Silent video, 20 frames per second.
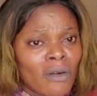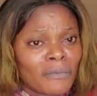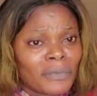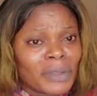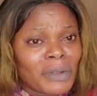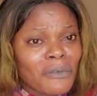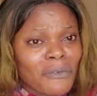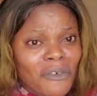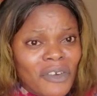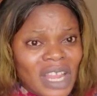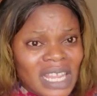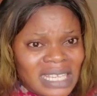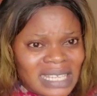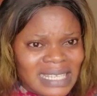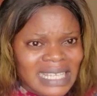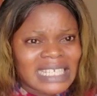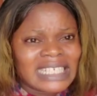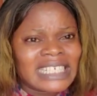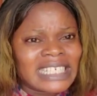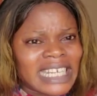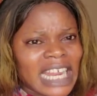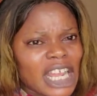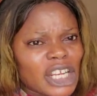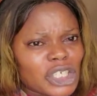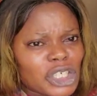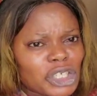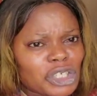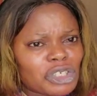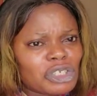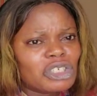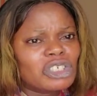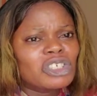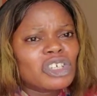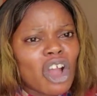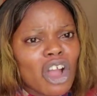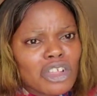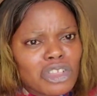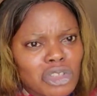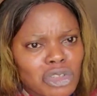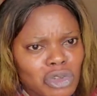the reason they should
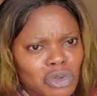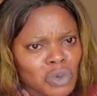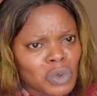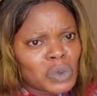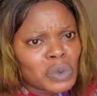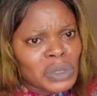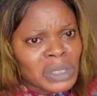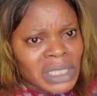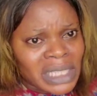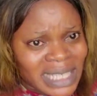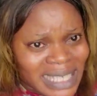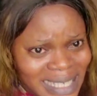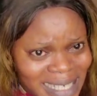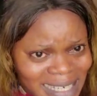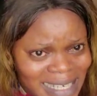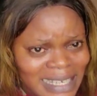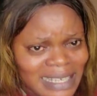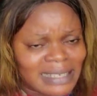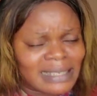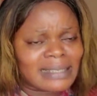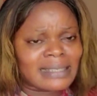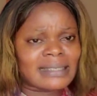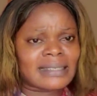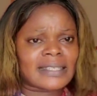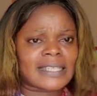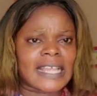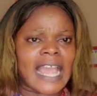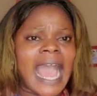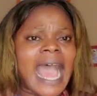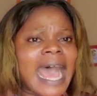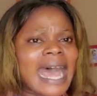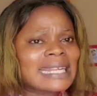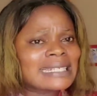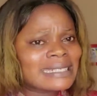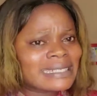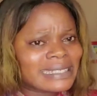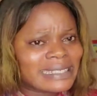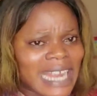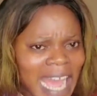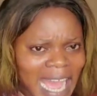not do this
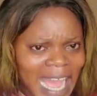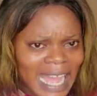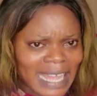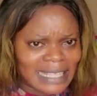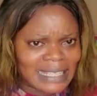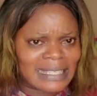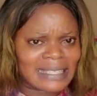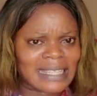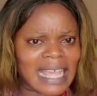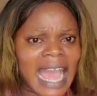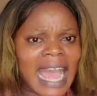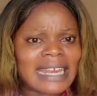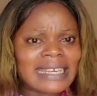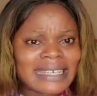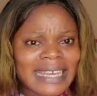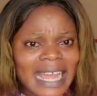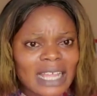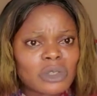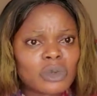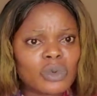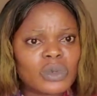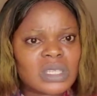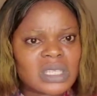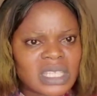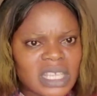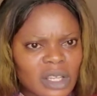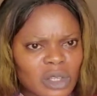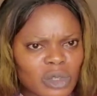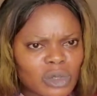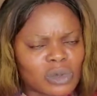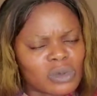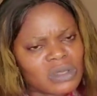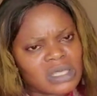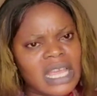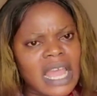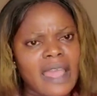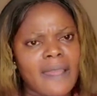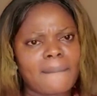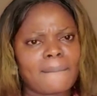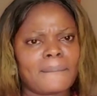and that will stick to
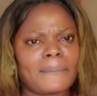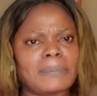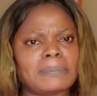them.